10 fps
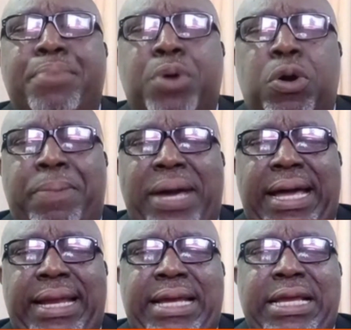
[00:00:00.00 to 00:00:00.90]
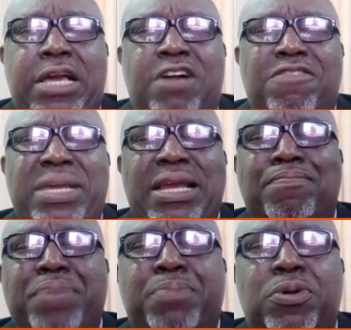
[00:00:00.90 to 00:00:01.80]
and proper that the
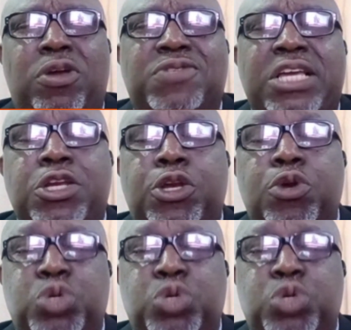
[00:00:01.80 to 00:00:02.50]
government and people of St.